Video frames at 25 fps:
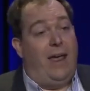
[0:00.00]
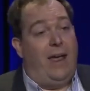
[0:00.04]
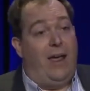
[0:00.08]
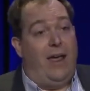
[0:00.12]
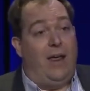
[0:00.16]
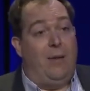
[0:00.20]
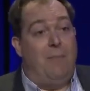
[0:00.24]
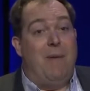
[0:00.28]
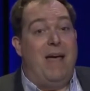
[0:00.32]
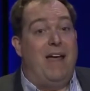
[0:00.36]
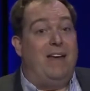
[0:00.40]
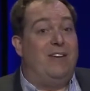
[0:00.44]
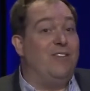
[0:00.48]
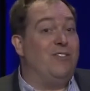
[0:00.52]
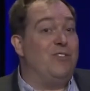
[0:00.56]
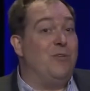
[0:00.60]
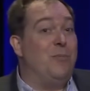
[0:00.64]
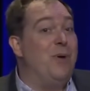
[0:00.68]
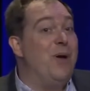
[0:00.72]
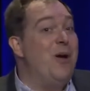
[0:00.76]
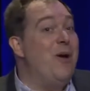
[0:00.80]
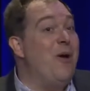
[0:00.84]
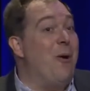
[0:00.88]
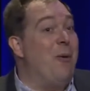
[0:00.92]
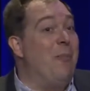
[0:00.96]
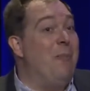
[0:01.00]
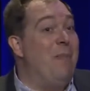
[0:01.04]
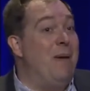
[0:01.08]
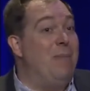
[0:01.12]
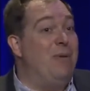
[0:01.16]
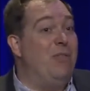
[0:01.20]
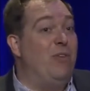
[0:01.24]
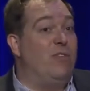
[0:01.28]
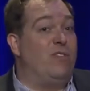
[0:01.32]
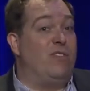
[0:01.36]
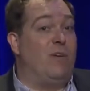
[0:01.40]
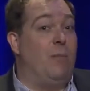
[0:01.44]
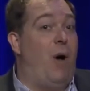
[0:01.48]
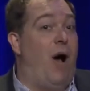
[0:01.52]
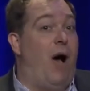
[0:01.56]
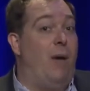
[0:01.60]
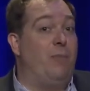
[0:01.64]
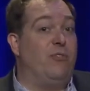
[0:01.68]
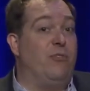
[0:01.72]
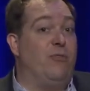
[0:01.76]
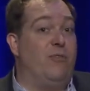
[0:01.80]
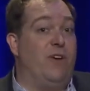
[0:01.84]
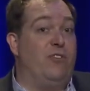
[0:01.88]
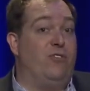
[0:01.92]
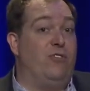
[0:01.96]
It may disappear. Maybe there's some
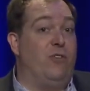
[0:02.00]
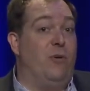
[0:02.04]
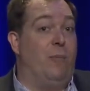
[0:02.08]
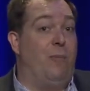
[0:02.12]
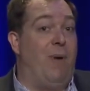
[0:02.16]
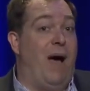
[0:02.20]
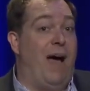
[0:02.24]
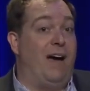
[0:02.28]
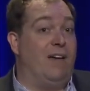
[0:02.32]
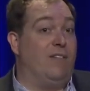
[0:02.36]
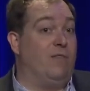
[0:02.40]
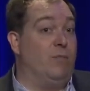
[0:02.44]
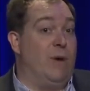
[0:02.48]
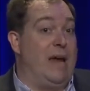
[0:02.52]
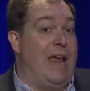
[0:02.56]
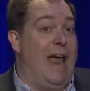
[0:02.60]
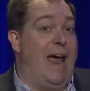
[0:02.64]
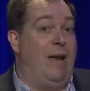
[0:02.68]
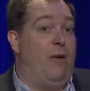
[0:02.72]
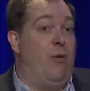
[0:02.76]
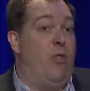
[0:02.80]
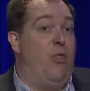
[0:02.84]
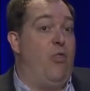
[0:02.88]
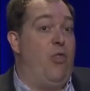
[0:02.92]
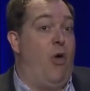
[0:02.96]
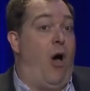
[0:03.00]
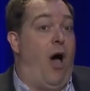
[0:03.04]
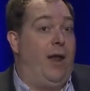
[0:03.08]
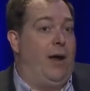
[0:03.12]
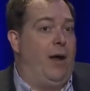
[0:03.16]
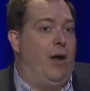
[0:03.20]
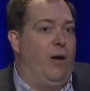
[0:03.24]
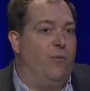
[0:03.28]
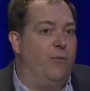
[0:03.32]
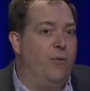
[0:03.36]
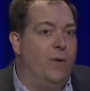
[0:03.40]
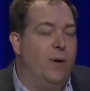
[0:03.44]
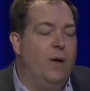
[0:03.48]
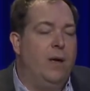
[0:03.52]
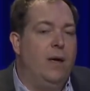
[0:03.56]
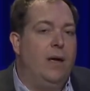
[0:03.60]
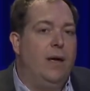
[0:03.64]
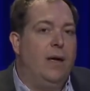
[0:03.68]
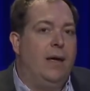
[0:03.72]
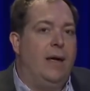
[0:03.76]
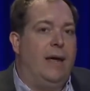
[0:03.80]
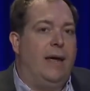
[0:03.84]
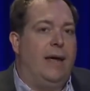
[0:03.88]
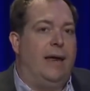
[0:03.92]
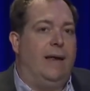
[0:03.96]
observational bias we hadn't thought of
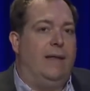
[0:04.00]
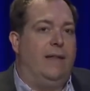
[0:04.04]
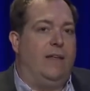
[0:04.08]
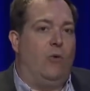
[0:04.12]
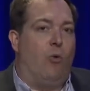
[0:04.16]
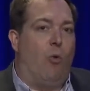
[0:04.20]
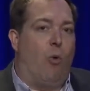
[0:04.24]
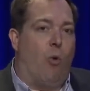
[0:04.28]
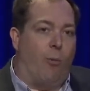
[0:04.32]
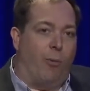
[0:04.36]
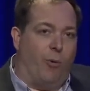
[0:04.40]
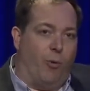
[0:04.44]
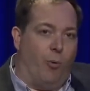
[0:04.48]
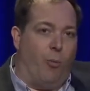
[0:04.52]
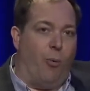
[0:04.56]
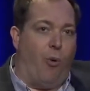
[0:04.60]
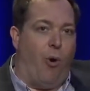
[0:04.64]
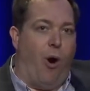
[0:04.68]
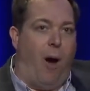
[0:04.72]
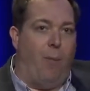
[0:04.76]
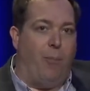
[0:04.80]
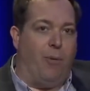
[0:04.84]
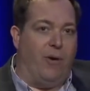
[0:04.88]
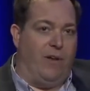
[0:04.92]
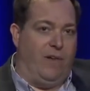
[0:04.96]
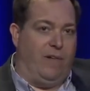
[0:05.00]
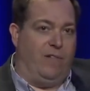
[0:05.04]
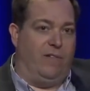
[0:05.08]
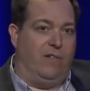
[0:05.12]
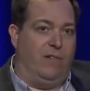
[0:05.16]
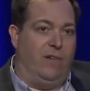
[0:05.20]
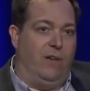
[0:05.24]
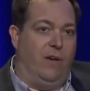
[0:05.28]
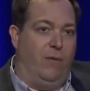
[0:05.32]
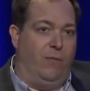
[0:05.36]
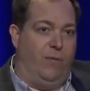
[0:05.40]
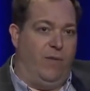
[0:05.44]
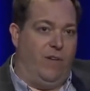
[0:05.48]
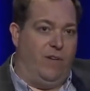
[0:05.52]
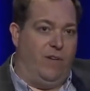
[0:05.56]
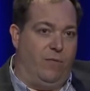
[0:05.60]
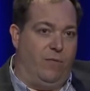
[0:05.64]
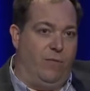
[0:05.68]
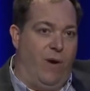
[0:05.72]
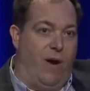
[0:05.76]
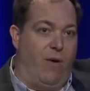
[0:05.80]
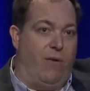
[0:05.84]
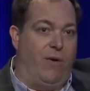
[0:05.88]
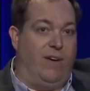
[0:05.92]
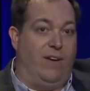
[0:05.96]
in the orbital properties of
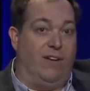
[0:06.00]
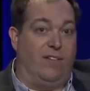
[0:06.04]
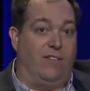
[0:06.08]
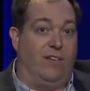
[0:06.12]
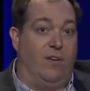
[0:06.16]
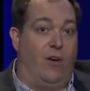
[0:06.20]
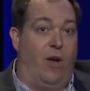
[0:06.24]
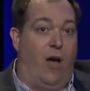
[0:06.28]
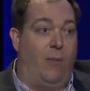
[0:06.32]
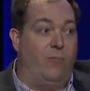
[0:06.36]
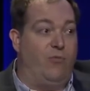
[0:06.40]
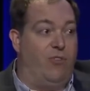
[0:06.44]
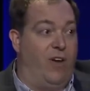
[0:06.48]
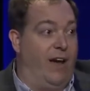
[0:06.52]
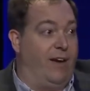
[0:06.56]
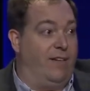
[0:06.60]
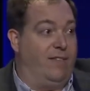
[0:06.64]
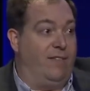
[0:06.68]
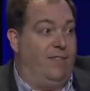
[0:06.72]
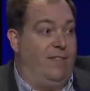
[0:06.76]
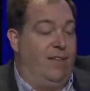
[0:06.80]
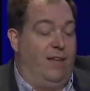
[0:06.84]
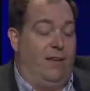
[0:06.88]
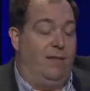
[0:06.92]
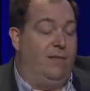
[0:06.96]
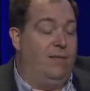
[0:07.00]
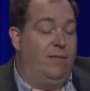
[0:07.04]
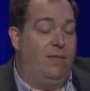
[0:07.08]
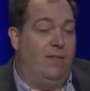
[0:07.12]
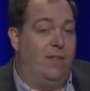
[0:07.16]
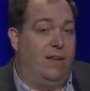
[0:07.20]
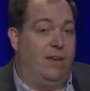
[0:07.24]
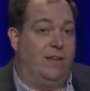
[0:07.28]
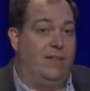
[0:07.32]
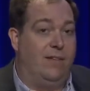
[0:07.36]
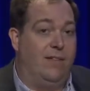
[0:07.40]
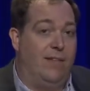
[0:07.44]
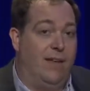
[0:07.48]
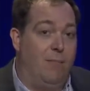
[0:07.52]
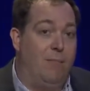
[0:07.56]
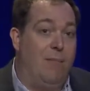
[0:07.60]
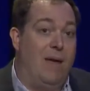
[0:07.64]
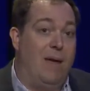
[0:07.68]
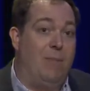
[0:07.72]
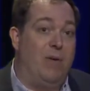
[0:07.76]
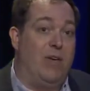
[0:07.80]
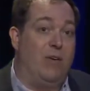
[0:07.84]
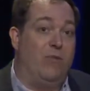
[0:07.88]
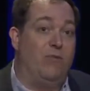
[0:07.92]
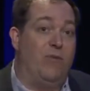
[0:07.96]
very distant objects that, that, that
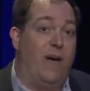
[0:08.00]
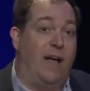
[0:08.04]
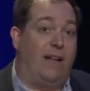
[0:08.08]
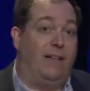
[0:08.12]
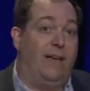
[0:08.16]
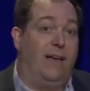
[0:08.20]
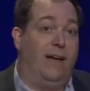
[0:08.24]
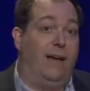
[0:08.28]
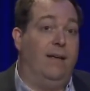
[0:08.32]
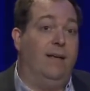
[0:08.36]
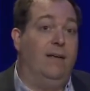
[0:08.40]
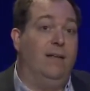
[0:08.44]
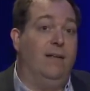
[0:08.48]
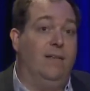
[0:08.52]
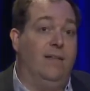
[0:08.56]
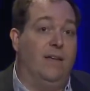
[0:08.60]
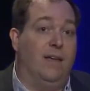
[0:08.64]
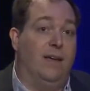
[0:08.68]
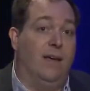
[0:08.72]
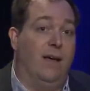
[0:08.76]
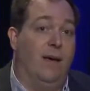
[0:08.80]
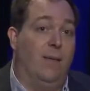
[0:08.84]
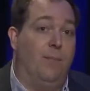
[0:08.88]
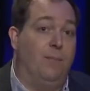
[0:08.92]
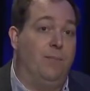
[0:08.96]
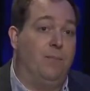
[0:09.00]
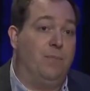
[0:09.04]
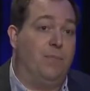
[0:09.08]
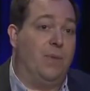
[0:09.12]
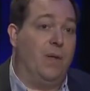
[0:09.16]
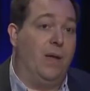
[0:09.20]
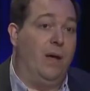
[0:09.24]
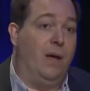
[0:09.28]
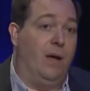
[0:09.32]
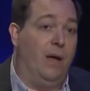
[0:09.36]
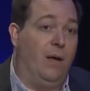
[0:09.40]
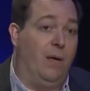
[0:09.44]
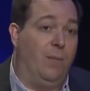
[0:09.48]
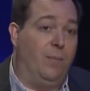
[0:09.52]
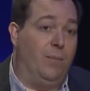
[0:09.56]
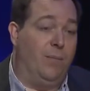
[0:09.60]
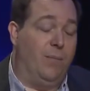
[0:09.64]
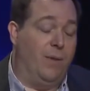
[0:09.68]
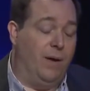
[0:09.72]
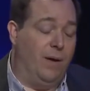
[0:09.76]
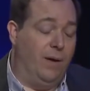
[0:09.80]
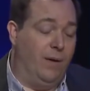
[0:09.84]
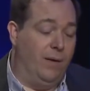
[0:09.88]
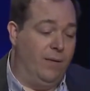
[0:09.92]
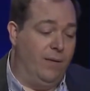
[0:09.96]
may be affecting the, um, um,
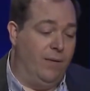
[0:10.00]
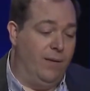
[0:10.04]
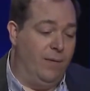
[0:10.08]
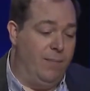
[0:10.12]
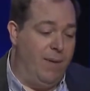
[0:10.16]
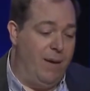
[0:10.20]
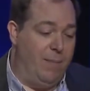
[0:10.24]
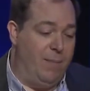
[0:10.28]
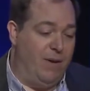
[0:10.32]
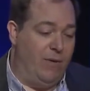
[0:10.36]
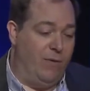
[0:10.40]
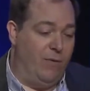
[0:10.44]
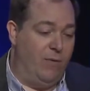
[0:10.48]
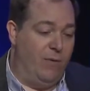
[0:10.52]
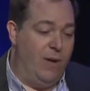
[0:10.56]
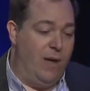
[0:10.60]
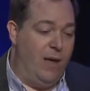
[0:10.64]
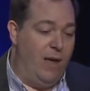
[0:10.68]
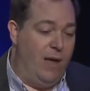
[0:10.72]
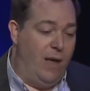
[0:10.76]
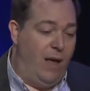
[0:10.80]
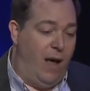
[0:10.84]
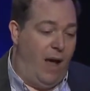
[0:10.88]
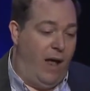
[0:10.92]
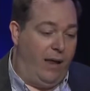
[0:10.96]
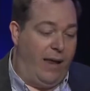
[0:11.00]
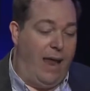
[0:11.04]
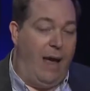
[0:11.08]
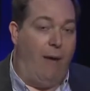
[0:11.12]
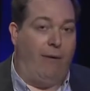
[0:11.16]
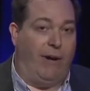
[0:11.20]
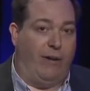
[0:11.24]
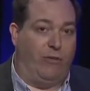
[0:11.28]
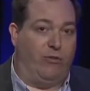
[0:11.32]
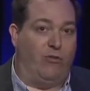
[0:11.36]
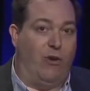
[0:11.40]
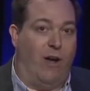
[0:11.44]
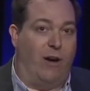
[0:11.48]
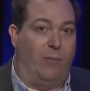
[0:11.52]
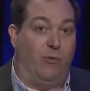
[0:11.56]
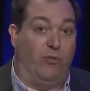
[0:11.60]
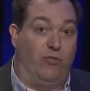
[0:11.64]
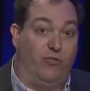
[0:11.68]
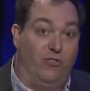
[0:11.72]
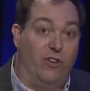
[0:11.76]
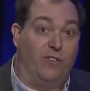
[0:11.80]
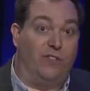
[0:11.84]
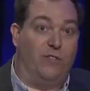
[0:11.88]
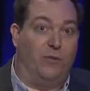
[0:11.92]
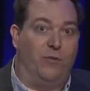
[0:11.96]
uh, that may be allowing
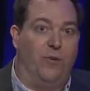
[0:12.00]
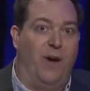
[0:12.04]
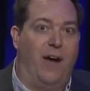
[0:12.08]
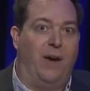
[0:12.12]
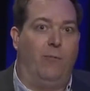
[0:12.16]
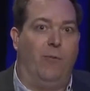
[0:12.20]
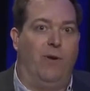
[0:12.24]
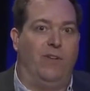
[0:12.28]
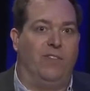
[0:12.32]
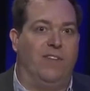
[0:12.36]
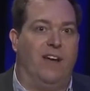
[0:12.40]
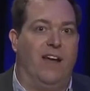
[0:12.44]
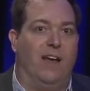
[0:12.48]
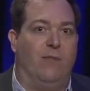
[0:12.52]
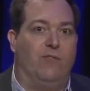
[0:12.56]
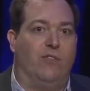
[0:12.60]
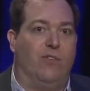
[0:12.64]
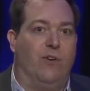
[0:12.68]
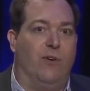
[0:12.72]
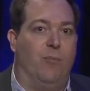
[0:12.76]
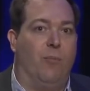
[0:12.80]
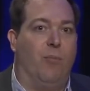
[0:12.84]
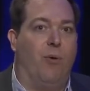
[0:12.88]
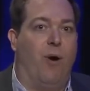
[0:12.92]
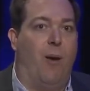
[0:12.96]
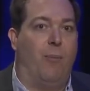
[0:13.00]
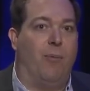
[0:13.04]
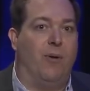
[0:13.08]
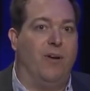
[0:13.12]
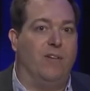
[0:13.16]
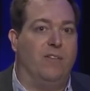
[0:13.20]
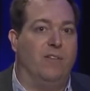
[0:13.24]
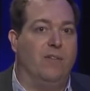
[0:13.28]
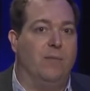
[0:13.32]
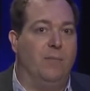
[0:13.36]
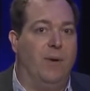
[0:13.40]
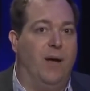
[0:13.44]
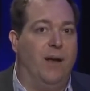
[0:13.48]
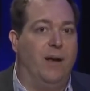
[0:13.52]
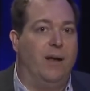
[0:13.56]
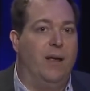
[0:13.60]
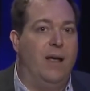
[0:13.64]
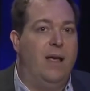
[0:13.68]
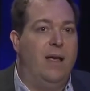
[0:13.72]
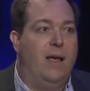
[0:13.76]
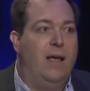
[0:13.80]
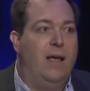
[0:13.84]
astronomers just to find ones that have certain properties. But